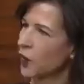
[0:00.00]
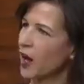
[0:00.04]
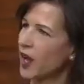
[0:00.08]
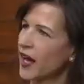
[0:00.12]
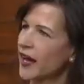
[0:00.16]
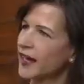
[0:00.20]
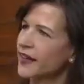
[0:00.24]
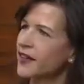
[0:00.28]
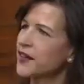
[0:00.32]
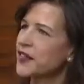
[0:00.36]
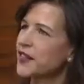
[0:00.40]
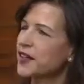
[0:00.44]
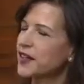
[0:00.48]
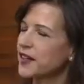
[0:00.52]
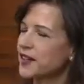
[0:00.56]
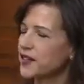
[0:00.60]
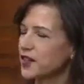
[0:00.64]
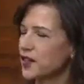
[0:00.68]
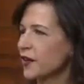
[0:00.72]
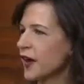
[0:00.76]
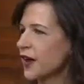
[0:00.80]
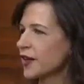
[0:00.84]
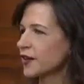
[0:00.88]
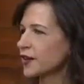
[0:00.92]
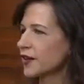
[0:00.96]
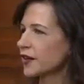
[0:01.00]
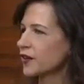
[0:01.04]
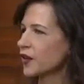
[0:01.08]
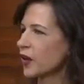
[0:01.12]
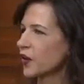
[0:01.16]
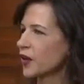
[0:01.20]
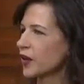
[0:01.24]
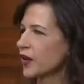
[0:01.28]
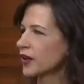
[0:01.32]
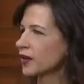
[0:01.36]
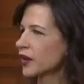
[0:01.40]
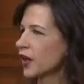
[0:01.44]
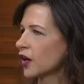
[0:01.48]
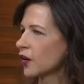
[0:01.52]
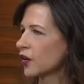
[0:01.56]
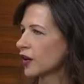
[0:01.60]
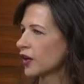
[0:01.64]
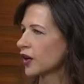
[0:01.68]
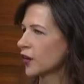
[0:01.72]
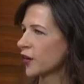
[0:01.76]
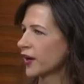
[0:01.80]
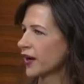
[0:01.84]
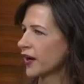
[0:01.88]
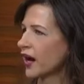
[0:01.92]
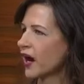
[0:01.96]
Well, I don't think it's a matter of going low
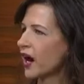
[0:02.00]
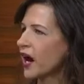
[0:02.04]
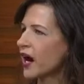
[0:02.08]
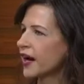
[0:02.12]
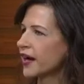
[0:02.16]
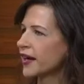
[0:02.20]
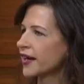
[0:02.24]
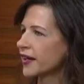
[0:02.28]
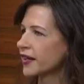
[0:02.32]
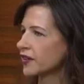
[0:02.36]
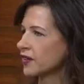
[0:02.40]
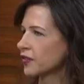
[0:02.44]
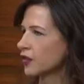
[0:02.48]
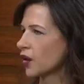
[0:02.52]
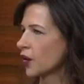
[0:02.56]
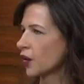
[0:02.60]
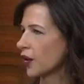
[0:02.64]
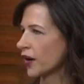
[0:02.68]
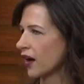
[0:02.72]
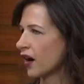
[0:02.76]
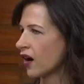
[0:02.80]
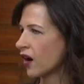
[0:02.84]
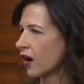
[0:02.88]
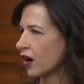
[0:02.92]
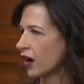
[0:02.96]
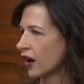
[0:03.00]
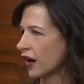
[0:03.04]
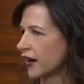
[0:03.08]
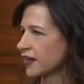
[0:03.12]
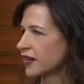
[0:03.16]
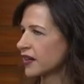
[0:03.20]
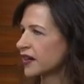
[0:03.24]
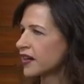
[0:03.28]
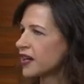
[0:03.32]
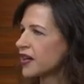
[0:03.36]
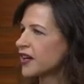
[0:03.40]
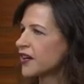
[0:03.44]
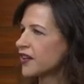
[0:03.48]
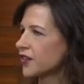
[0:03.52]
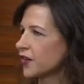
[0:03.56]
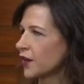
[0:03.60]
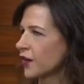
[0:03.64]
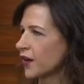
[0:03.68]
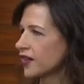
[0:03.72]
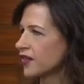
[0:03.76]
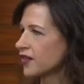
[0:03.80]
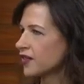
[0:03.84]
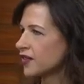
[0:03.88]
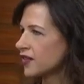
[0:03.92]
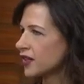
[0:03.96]
or going high. It's going hard.
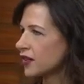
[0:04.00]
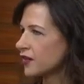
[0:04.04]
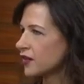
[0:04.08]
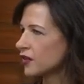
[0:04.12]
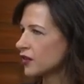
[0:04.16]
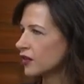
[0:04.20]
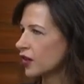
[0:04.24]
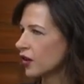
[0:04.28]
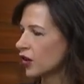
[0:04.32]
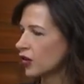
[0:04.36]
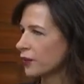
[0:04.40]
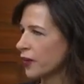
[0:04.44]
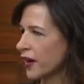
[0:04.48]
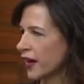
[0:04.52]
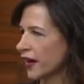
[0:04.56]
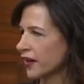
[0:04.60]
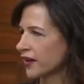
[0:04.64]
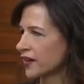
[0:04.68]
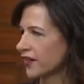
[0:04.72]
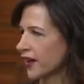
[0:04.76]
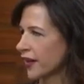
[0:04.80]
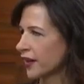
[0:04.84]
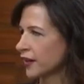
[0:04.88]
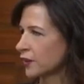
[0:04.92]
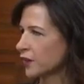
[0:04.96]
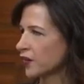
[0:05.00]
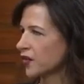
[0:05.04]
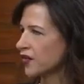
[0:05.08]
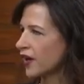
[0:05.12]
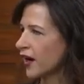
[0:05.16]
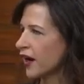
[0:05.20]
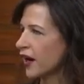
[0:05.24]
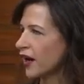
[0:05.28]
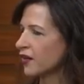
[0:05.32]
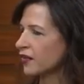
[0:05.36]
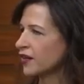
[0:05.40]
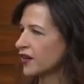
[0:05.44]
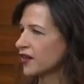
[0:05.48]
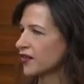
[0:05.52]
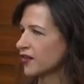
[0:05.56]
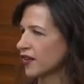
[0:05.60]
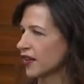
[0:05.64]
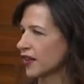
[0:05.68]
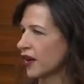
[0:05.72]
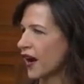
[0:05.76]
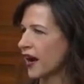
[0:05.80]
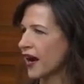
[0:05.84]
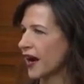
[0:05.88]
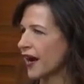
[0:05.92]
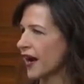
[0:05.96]
So as Stephen Colbert said himself, he
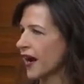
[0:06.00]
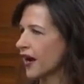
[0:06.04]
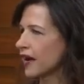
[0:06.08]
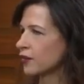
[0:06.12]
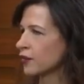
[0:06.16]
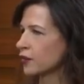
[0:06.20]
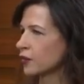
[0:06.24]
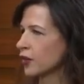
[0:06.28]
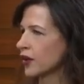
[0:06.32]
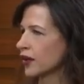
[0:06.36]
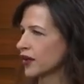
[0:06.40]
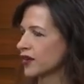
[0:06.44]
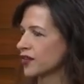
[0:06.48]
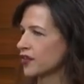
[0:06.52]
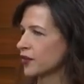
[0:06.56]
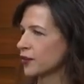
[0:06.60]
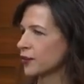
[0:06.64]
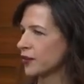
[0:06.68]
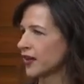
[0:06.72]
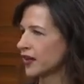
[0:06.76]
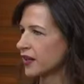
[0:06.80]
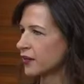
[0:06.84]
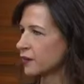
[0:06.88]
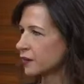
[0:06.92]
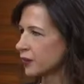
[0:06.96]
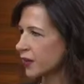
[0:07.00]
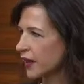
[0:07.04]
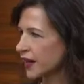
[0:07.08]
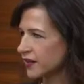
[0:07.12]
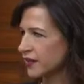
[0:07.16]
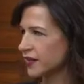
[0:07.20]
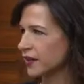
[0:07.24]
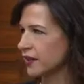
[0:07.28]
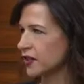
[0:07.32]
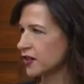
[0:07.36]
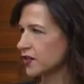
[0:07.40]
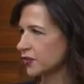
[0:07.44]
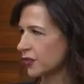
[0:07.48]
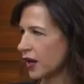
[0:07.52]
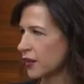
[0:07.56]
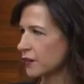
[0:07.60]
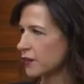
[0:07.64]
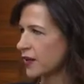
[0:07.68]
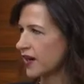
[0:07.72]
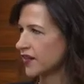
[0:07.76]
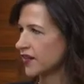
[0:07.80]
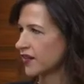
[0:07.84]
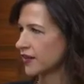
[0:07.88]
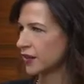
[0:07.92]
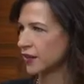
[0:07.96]
said, I have words, but President
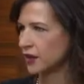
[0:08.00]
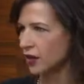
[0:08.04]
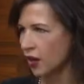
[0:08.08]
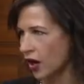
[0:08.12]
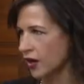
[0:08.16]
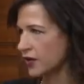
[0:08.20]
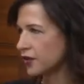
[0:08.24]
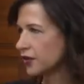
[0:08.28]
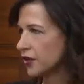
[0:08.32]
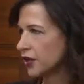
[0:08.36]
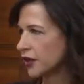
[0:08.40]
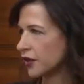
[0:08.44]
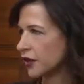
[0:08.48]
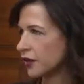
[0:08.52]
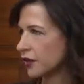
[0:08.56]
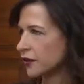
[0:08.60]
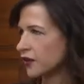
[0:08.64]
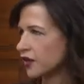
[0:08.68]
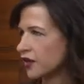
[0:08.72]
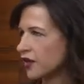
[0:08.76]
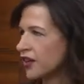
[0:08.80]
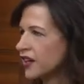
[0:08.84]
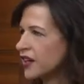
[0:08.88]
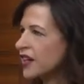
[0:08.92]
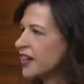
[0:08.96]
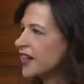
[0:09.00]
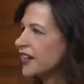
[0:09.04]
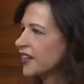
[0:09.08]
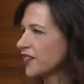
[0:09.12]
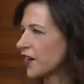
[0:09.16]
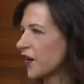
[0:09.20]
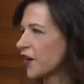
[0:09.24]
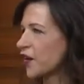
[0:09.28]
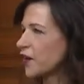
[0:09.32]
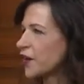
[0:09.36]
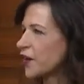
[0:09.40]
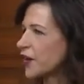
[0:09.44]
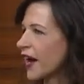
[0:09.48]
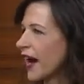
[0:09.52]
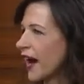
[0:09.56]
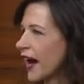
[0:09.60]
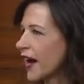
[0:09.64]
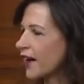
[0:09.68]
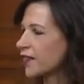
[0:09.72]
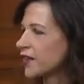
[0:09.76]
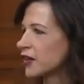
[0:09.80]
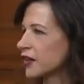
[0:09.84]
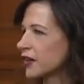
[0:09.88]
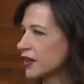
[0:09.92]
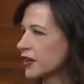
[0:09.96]
Trump has the launch codes. So we
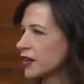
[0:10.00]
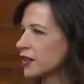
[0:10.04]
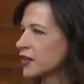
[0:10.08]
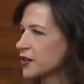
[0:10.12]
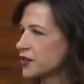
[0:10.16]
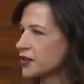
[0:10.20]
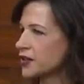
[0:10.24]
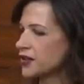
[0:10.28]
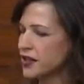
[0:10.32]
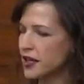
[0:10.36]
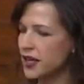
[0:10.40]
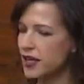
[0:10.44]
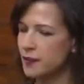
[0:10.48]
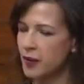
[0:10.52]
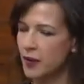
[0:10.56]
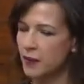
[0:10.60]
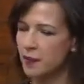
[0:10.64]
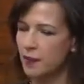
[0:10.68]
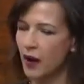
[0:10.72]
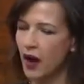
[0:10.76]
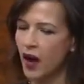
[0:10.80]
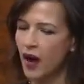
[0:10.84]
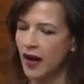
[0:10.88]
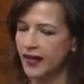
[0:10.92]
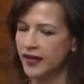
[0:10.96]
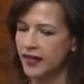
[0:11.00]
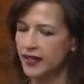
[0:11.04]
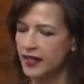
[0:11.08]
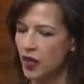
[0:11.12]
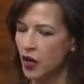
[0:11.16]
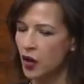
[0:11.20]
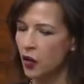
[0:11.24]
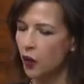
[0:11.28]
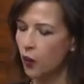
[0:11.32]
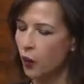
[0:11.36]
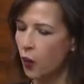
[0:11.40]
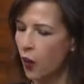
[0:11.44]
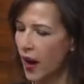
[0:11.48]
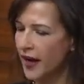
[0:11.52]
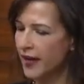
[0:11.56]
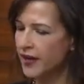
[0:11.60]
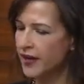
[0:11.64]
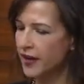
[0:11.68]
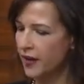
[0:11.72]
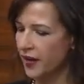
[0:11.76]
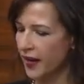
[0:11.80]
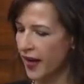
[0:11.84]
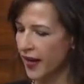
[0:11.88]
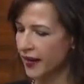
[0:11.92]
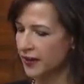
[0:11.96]
have to keep in mind,
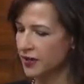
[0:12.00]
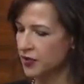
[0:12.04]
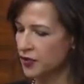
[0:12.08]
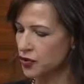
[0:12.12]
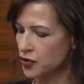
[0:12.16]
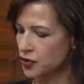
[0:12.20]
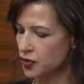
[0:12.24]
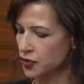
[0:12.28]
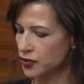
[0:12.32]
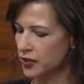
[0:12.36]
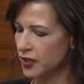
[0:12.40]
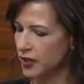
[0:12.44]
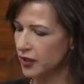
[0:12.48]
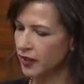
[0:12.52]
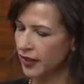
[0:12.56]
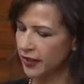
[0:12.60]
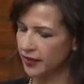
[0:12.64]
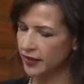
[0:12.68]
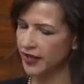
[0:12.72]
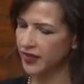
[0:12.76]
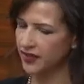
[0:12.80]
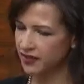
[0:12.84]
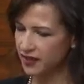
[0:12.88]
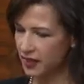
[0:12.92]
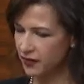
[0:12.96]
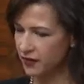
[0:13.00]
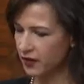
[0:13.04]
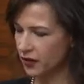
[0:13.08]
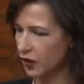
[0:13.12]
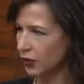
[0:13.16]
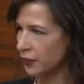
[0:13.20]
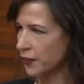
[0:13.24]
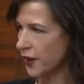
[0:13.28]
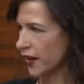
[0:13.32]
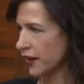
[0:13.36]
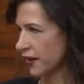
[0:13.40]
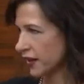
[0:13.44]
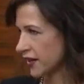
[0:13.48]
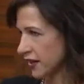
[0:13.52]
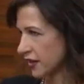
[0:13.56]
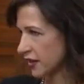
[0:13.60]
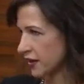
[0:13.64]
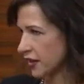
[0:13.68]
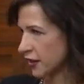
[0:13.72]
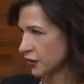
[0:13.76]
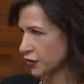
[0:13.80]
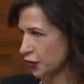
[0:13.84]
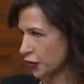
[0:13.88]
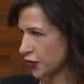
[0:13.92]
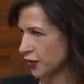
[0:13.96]
one, that and Stephen Colbert
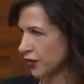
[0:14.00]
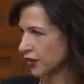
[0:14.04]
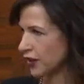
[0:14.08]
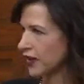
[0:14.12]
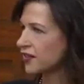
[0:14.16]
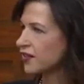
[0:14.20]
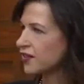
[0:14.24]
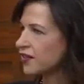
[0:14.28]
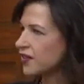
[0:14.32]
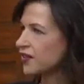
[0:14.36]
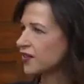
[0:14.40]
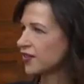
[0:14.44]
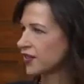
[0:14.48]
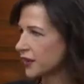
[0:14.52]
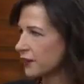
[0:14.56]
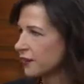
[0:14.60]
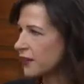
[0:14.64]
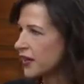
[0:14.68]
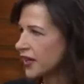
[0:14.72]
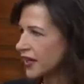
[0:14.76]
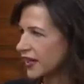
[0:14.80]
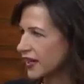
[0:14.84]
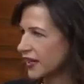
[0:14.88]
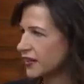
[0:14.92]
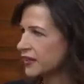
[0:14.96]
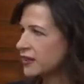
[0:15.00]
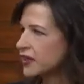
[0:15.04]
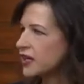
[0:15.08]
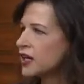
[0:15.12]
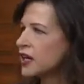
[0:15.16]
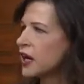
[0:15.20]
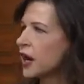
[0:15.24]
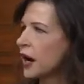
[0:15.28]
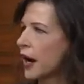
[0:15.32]
isn't a journalist, he's a comedian,